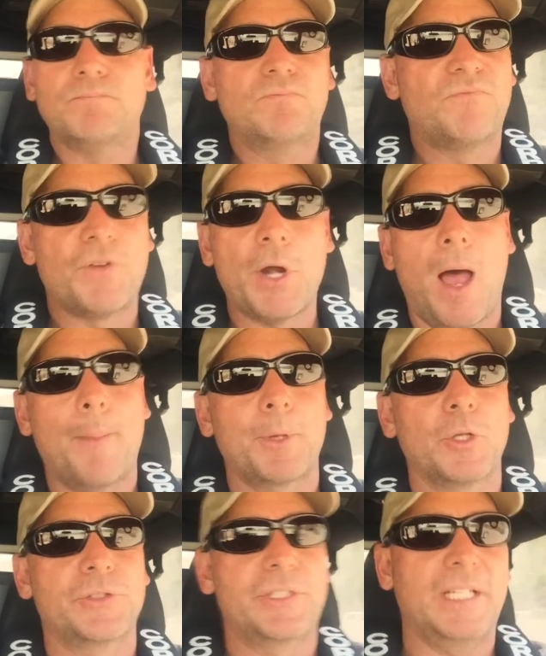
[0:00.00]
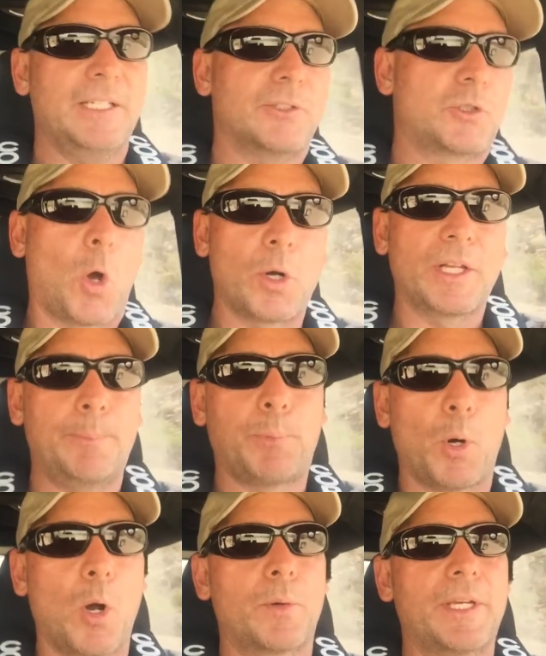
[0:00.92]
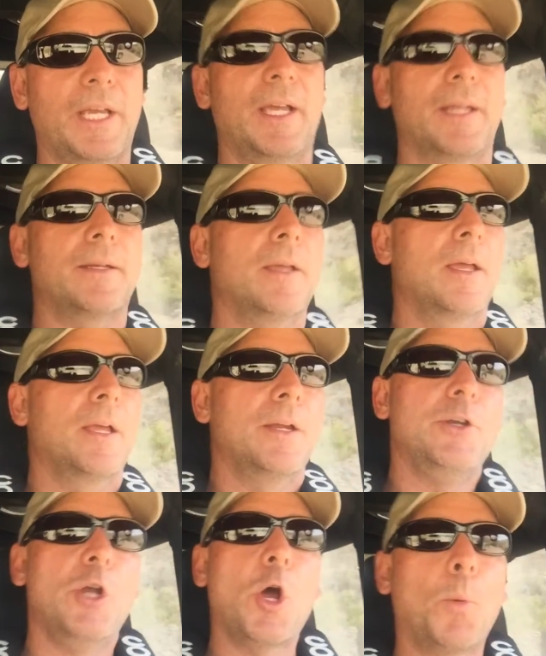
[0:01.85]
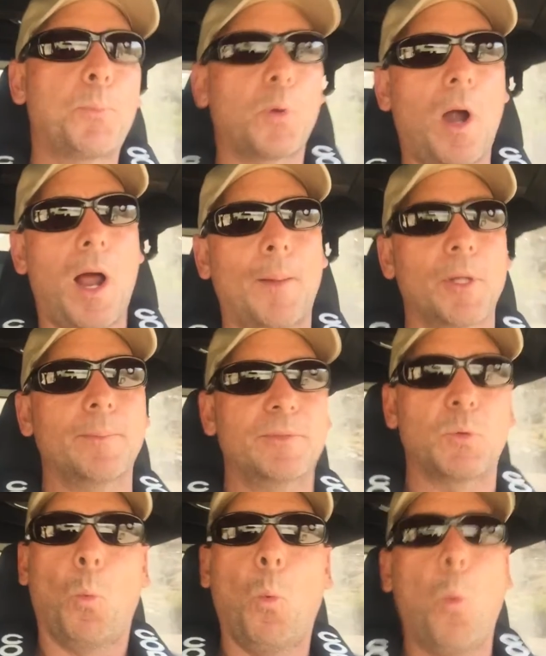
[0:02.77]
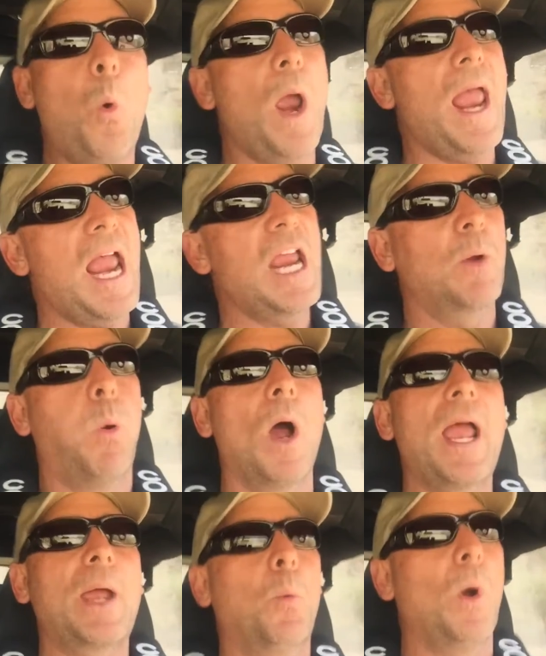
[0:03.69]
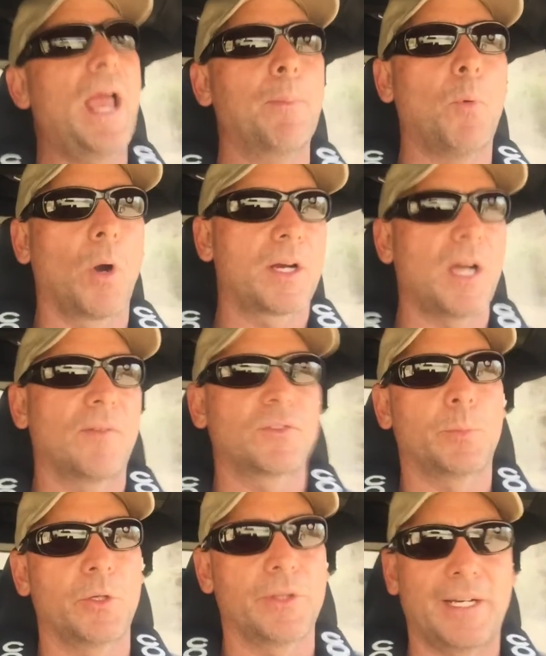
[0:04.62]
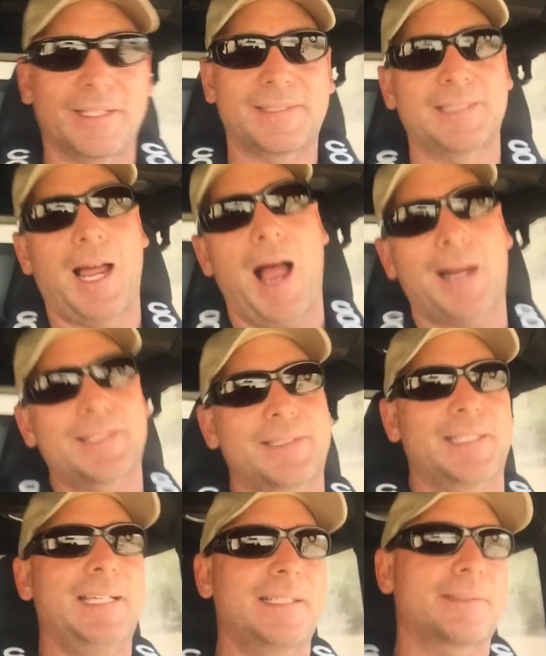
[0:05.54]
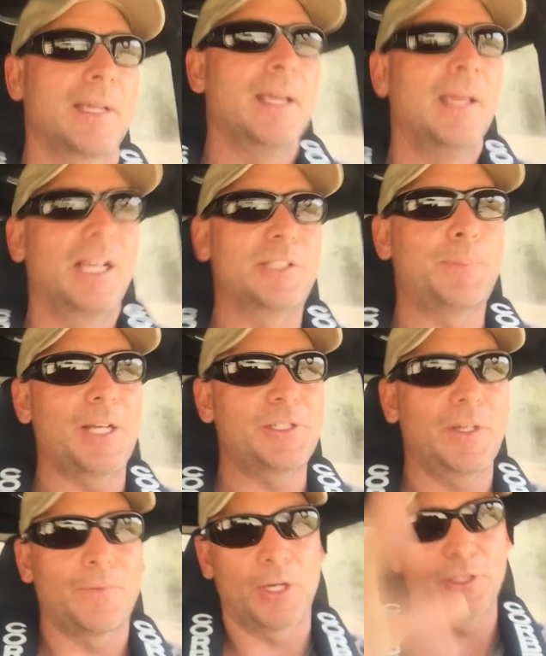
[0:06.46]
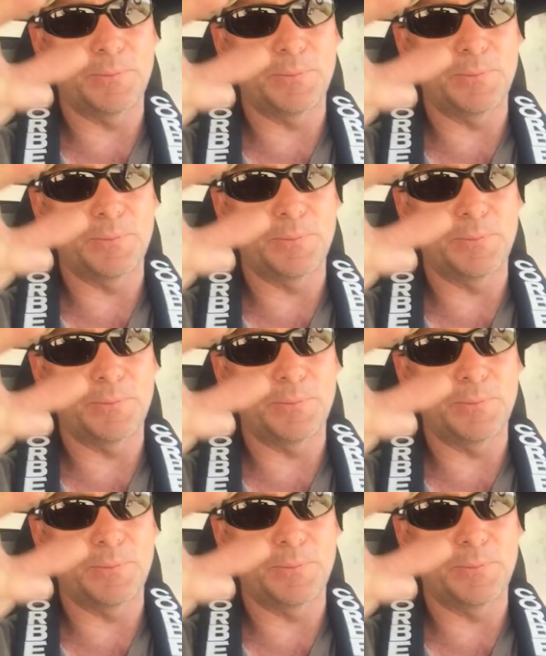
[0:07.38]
Phenomenal seat, totally broke in, no problems. Way, way, way more comfortable than a stock seat, especially if you're going to